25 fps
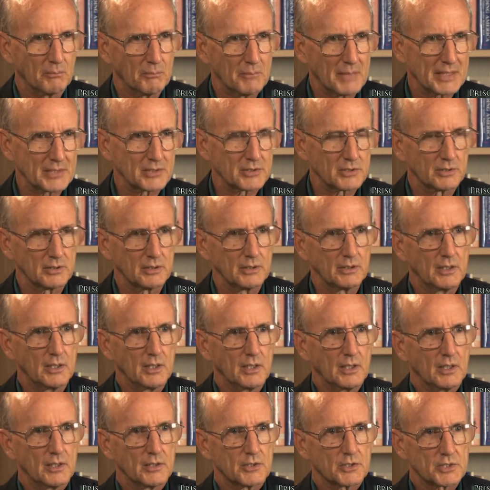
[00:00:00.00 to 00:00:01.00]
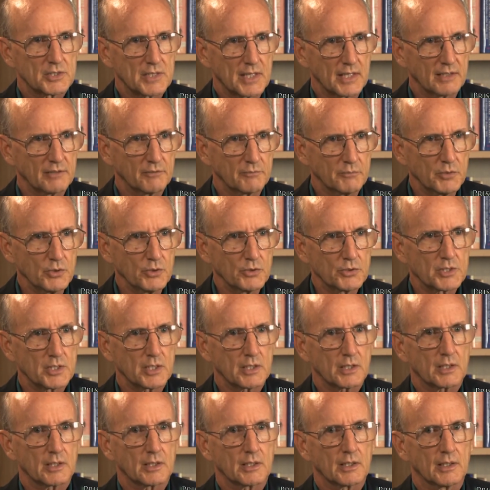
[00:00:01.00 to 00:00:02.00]
mental state of
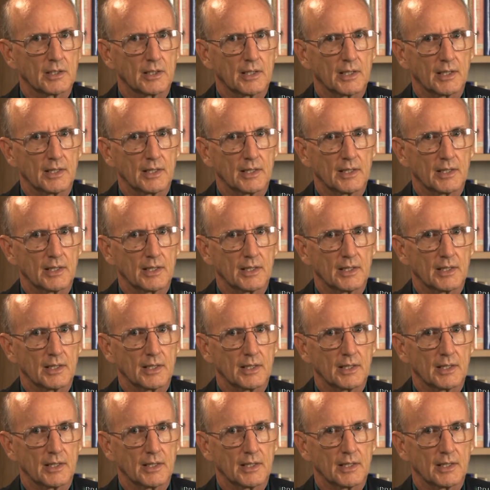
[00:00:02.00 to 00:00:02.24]
music.